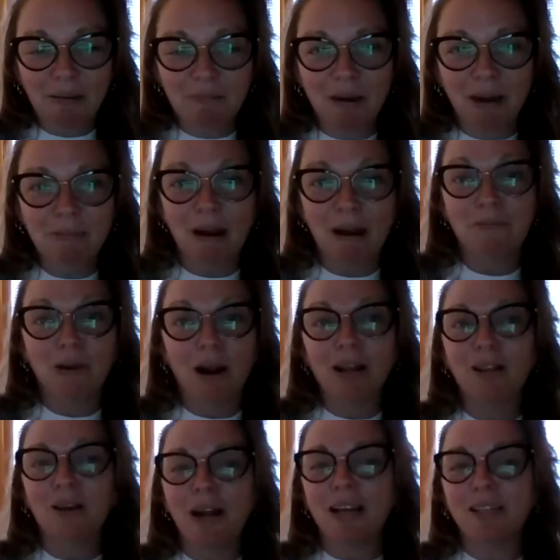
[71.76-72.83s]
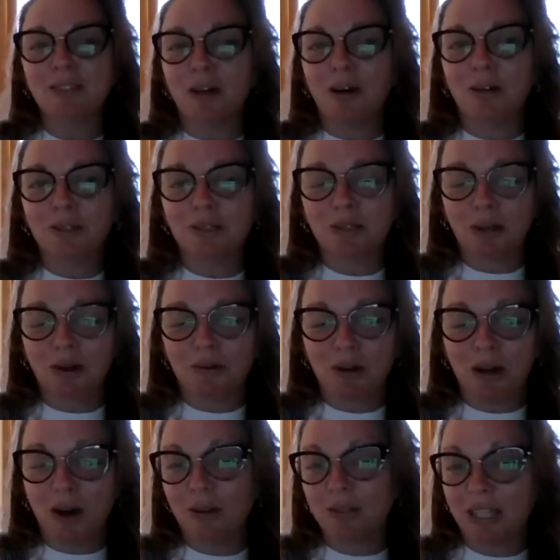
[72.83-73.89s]
but my brother has also
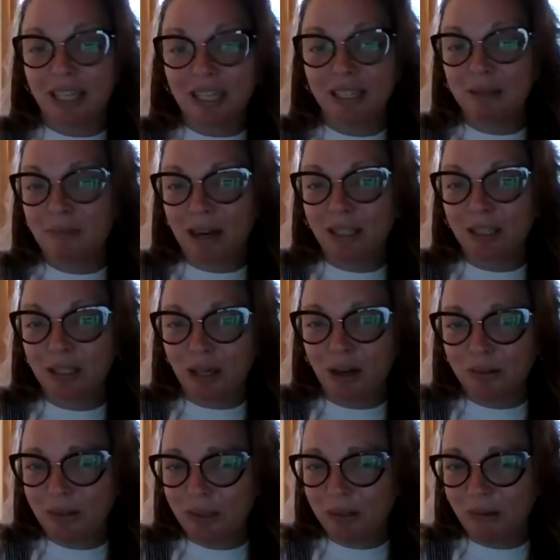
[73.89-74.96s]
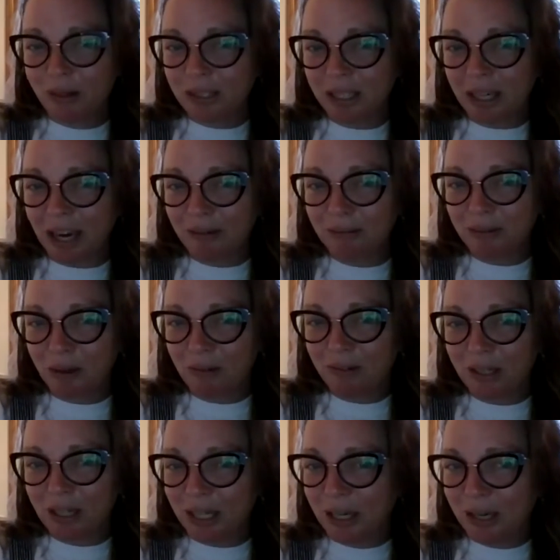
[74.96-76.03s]
called into my show numerous times
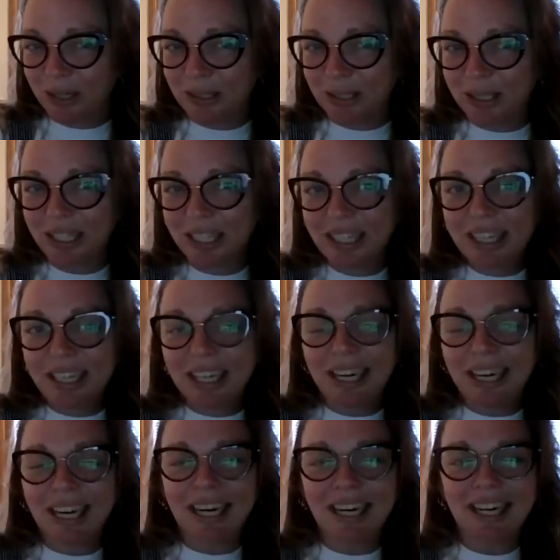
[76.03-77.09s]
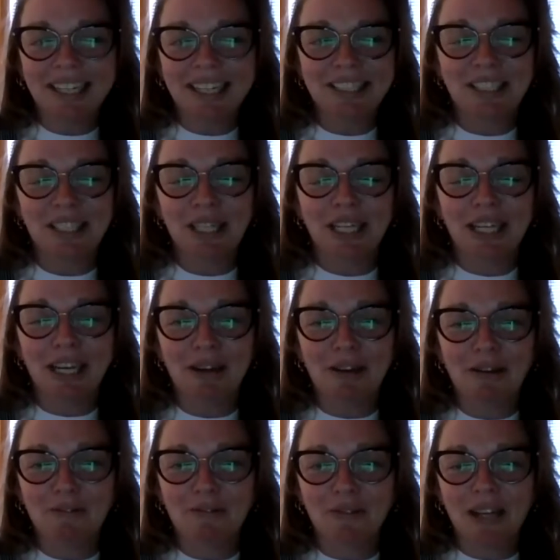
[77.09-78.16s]
over the years to
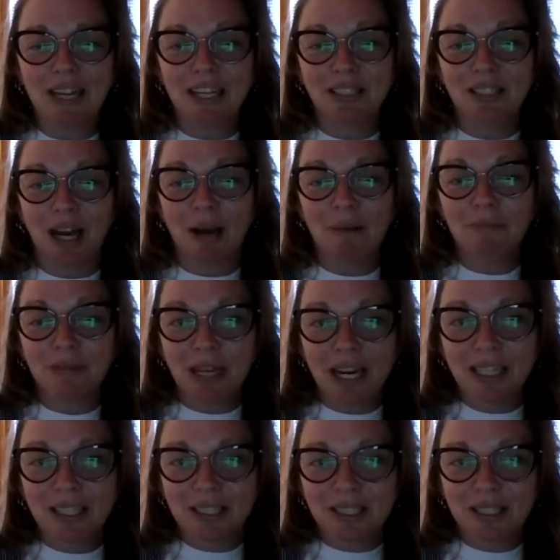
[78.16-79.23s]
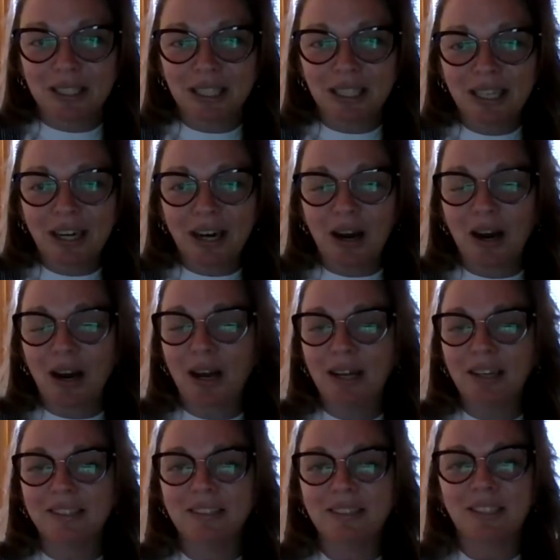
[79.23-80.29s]
give his updates
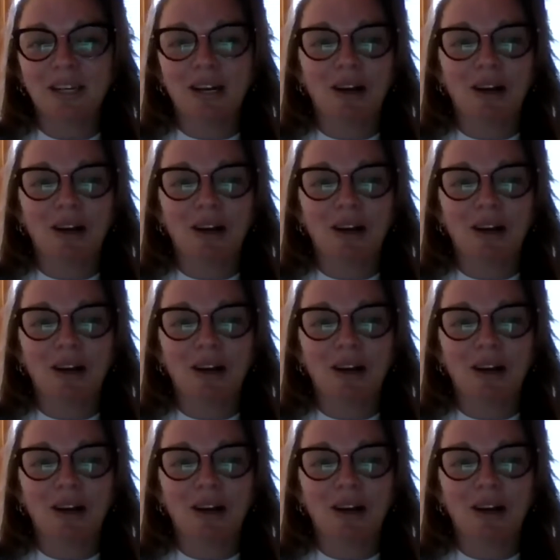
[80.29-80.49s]
on,